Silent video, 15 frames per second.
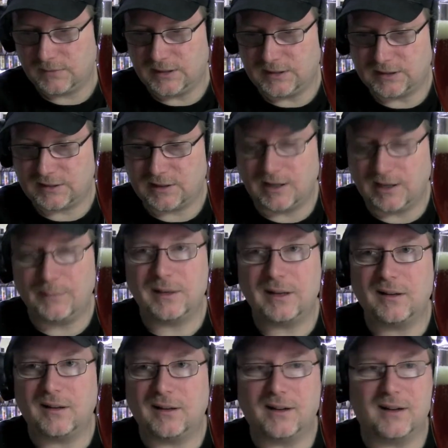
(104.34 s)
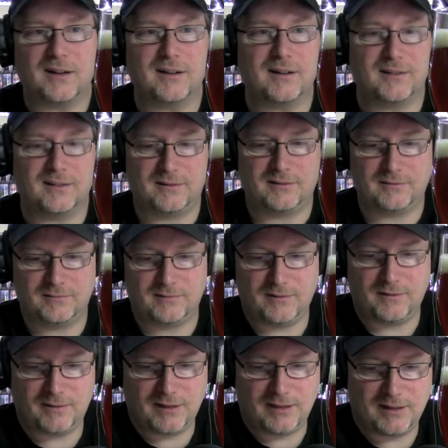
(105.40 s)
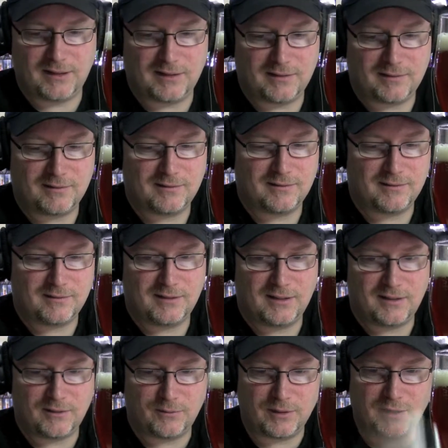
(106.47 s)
It's coming along. All right. Now that we